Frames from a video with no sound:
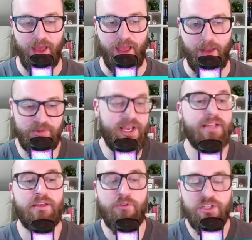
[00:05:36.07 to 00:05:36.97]
and was
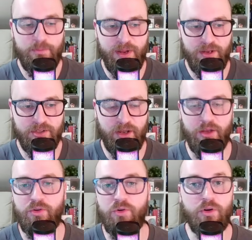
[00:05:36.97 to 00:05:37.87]
asking for his opinions on
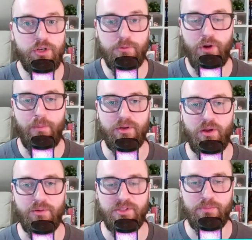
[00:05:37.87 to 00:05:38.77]
it. Cougar, you probably
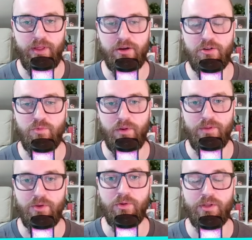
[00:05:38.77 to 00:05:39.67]
know, is the player who won
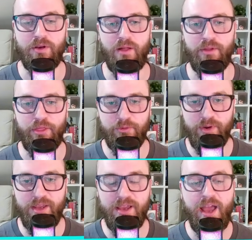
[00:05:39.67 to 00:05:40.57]
the Golden Gauntlet
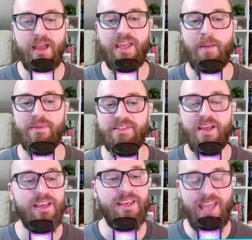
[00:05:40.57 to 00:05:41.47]
3.
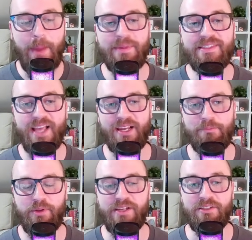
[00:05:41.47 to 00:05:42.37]
He came in
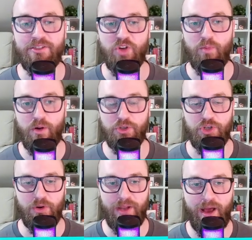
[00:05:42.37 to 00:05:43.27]
second place at Snowball
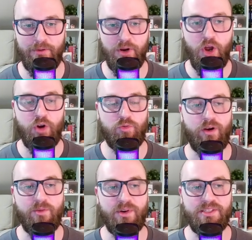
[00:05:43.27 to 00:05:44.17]
Showdown,
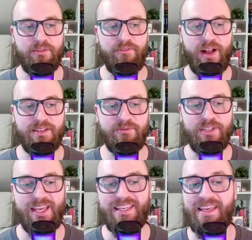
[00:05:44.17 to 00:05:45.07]
running what is
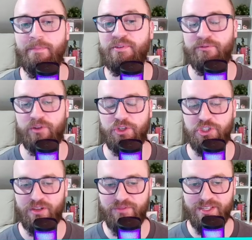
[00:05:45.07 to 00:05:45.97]
effectively a gimped
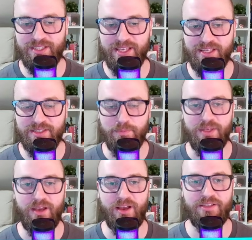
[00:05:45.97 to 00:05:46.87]
version of this list
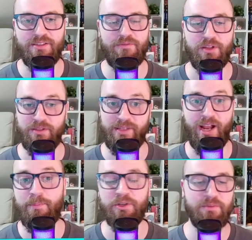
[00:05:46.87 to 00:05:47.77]
because of the
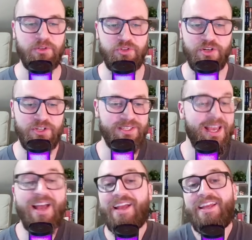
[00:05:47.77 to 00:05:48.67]
deck building restrictions.
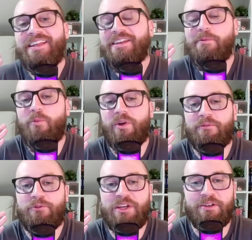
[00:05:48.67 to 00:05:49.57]
He didn't want to
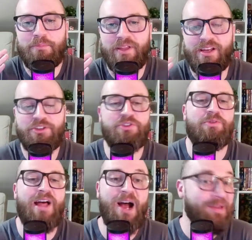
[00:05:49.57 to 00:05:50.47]
freaking play
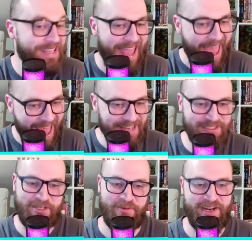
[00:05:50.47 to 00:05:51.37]
Shulao. He had
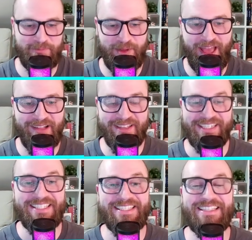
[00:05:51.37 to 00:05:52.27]
to. He had to play Hellion,
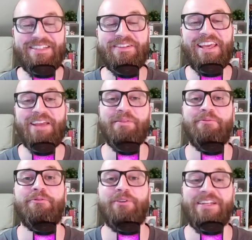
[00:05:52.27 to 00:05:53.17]
and he still came in
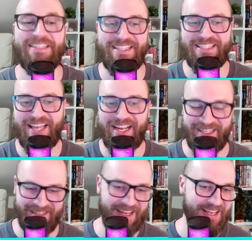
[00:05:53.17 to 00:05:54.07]
freaking
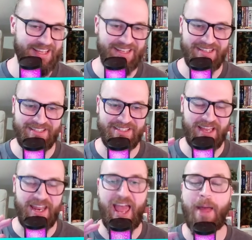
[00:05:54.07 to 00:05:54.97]
second. He is
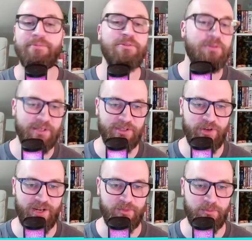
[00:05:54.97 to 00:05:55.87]
an absolutely
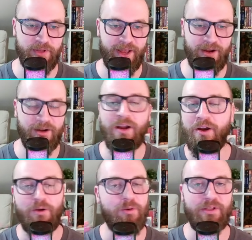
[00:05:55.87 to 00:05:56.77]
incredible player,
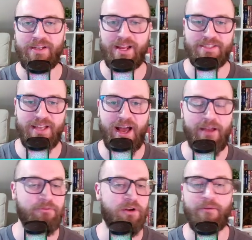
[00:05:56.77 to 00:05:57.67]
really nice guy.
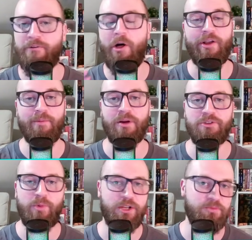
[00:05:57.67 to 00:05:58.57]
If you're not following him on
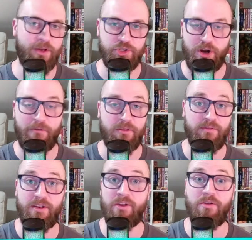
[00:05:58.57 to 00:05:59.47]
Twitch, make sure after the
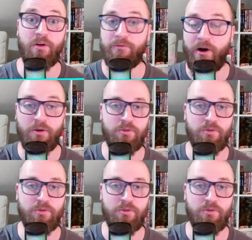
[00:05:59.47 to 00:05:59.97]
video you go follow